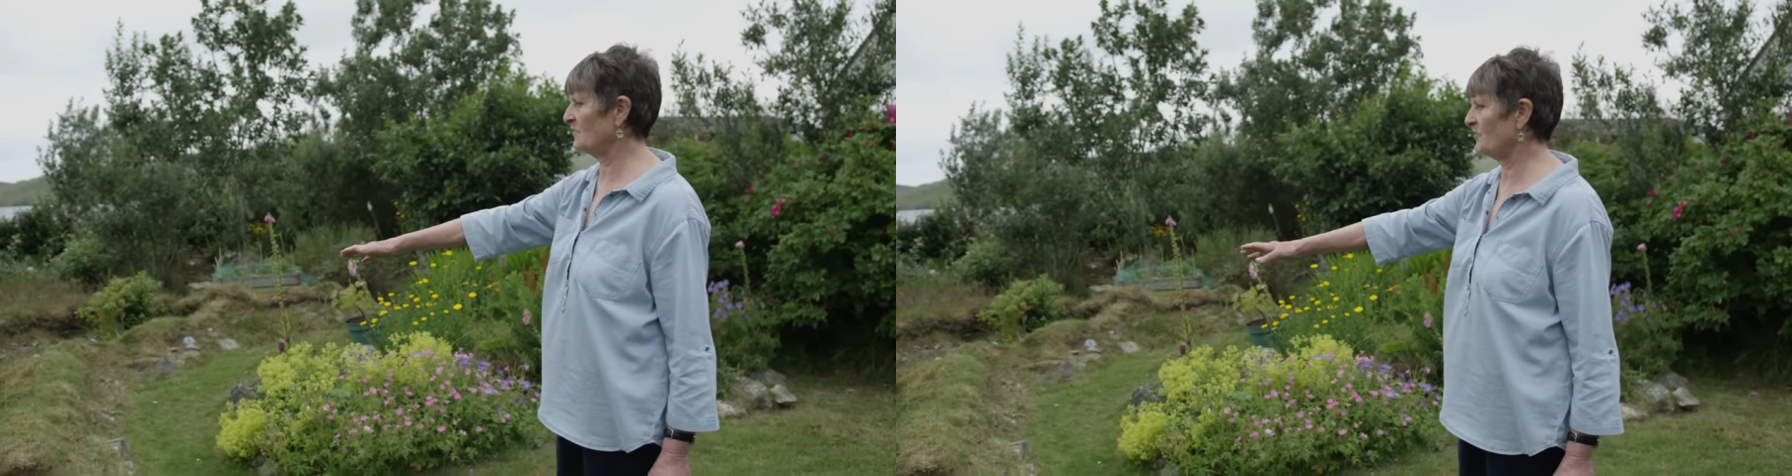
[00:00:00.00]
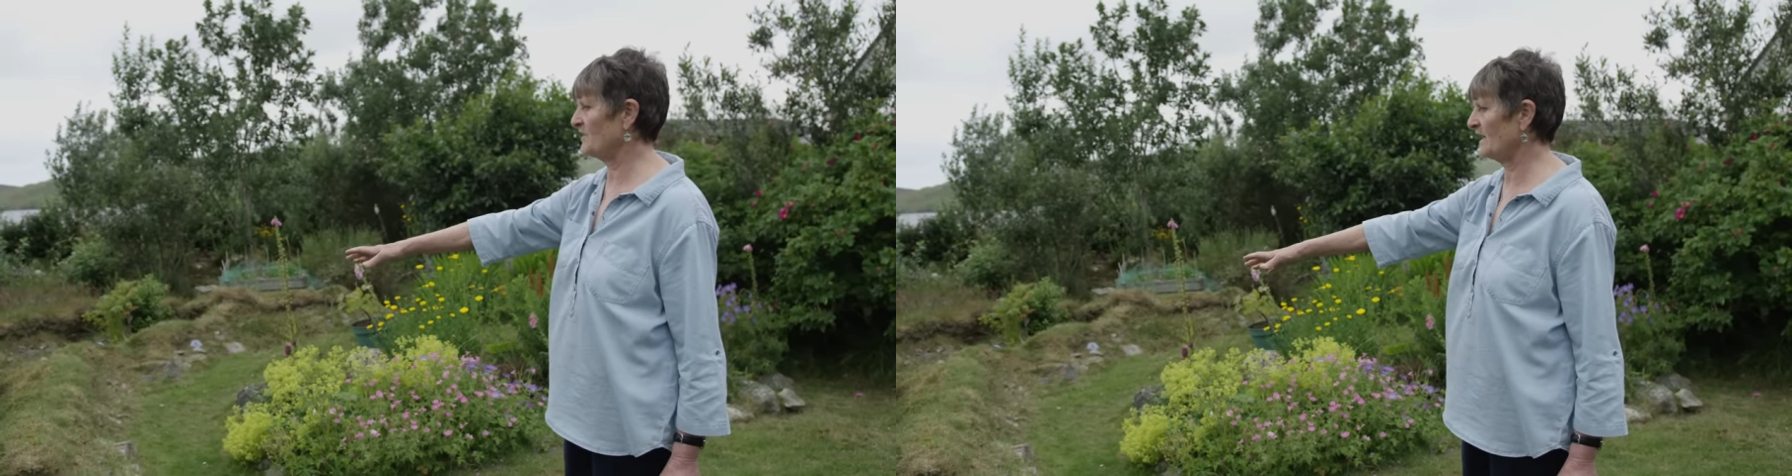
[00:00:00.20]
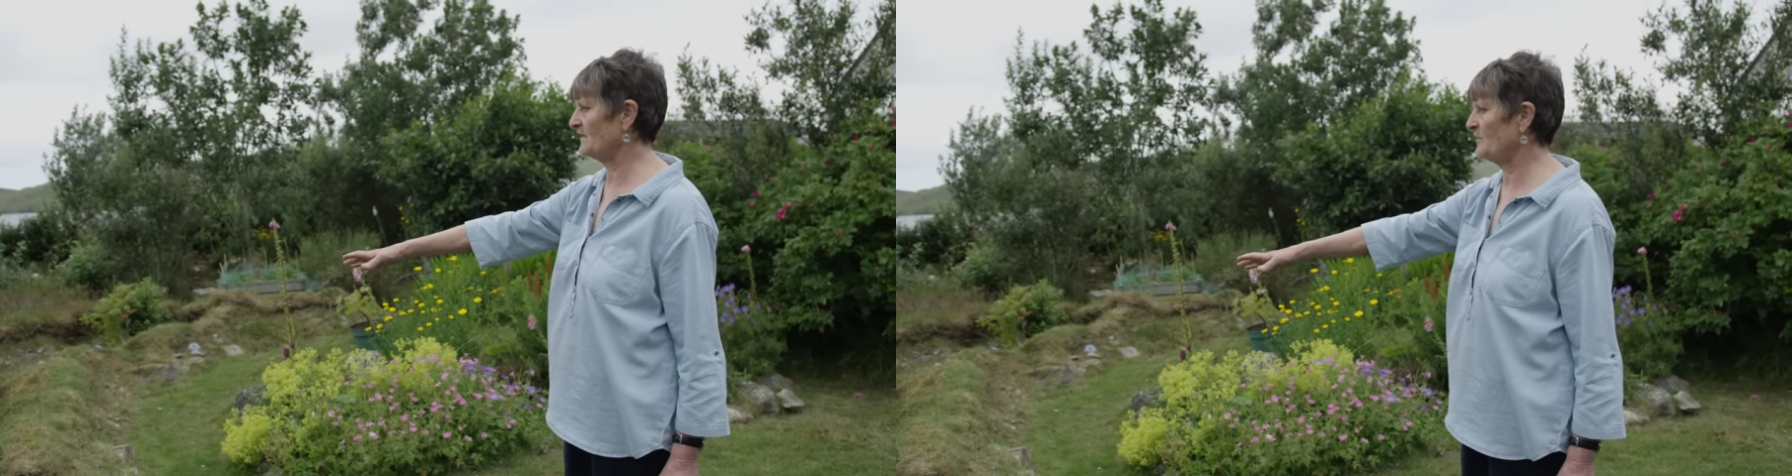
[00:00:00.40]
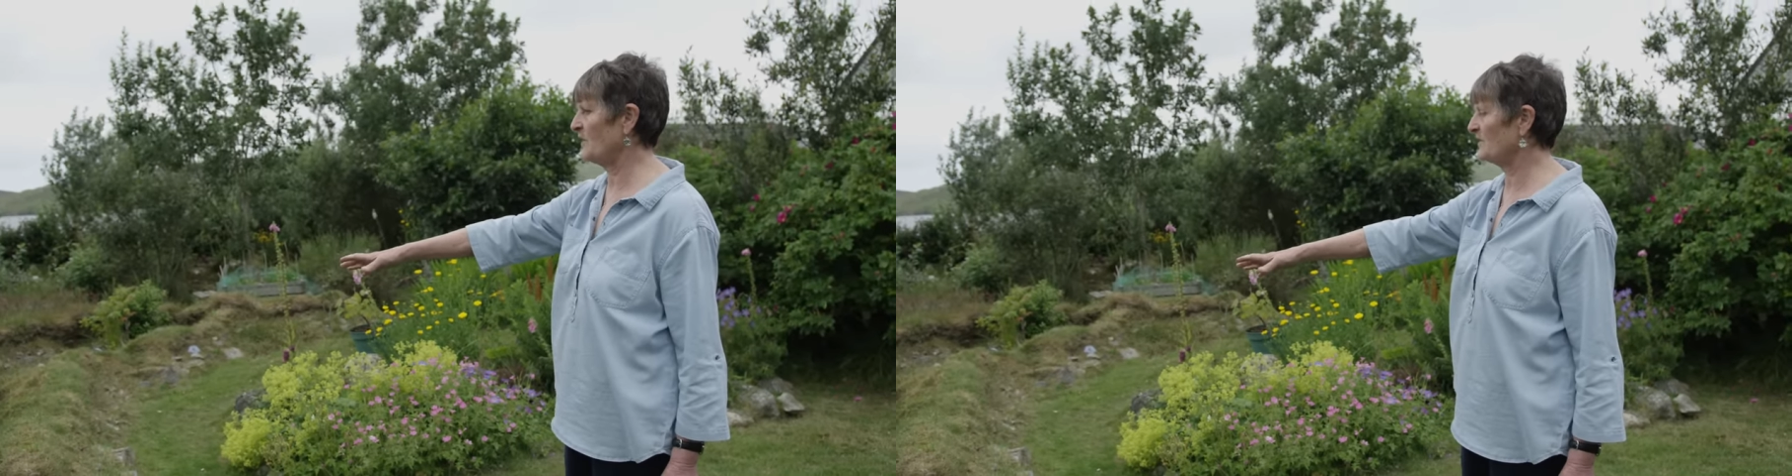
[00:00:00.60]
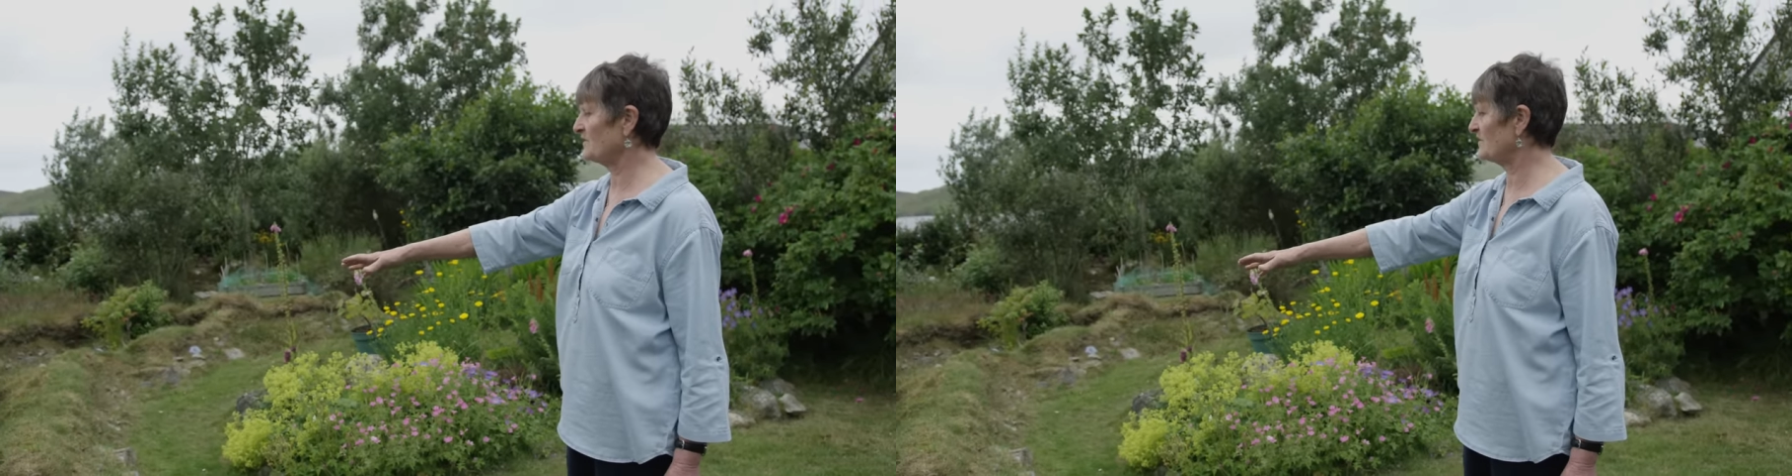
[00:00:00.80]
protect the
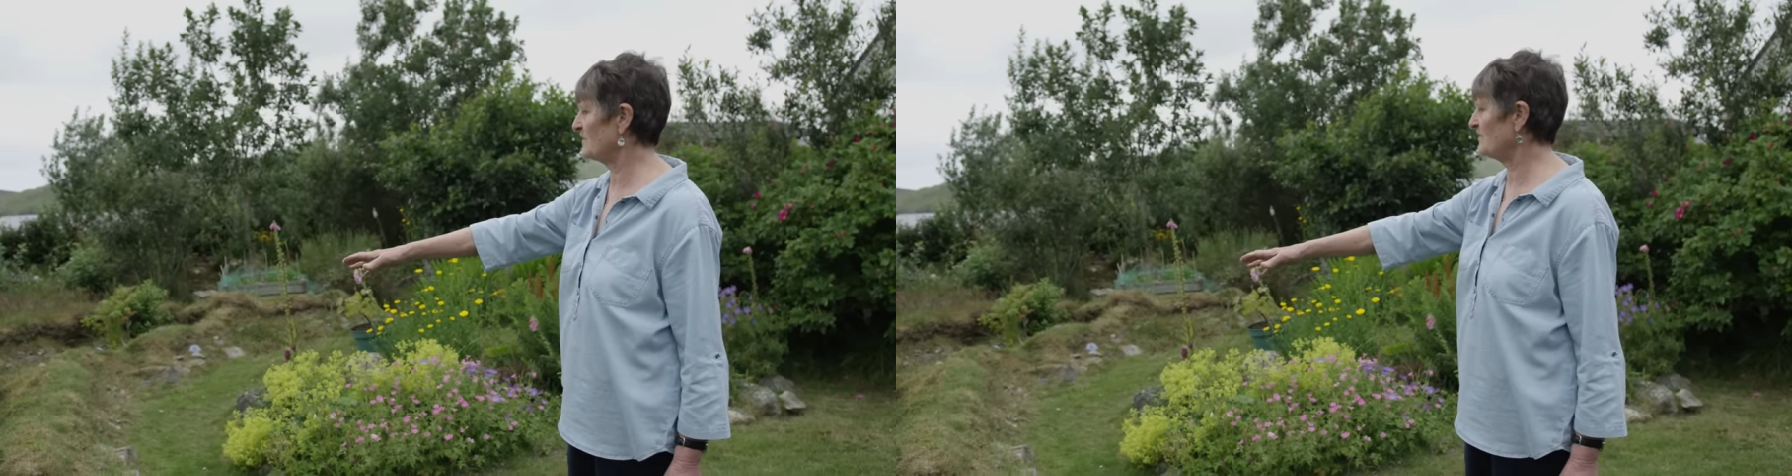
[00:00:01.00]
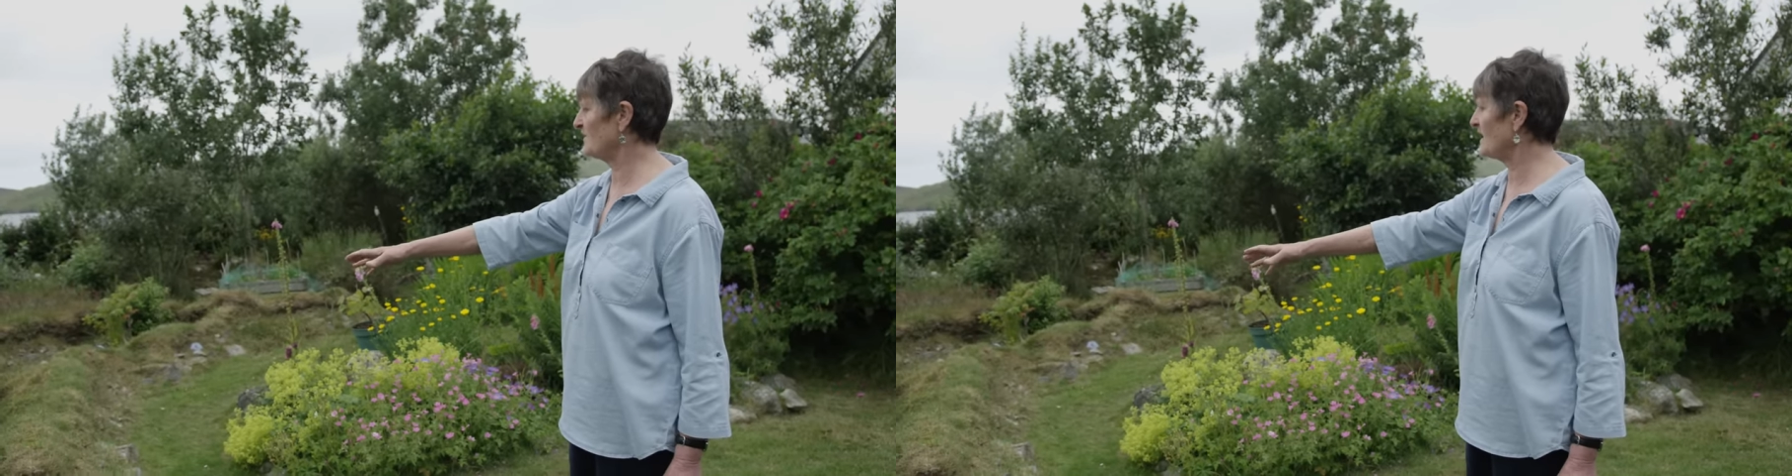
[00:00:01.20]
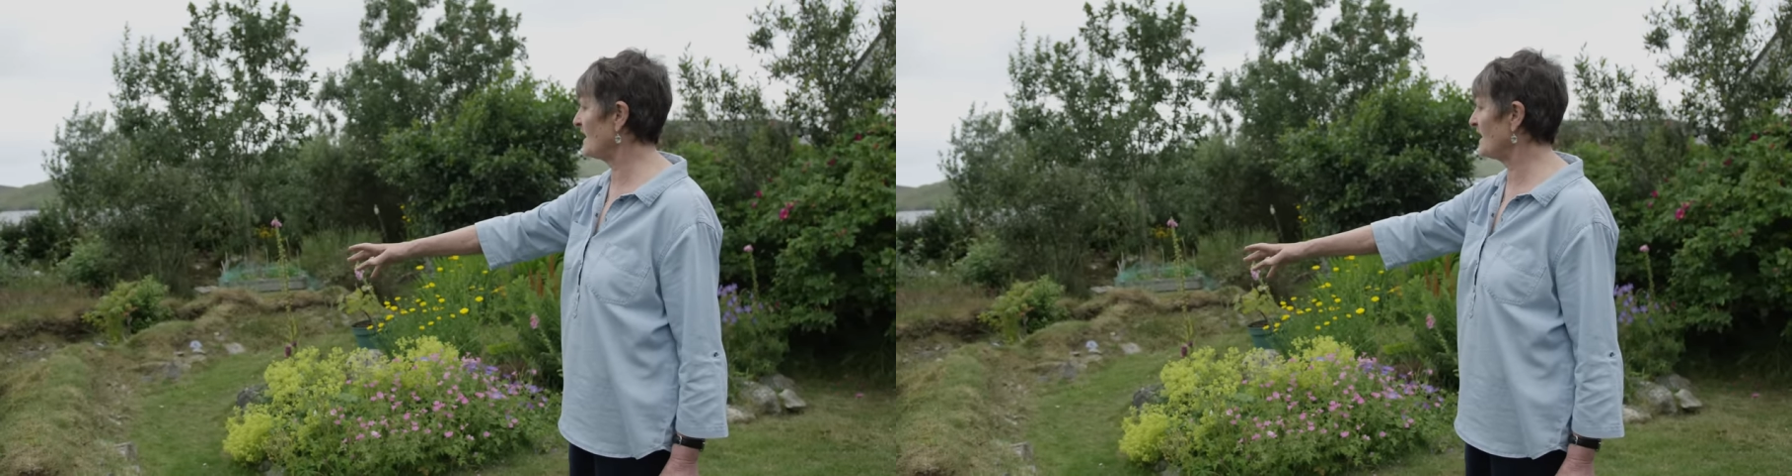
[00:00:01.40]
plants that are in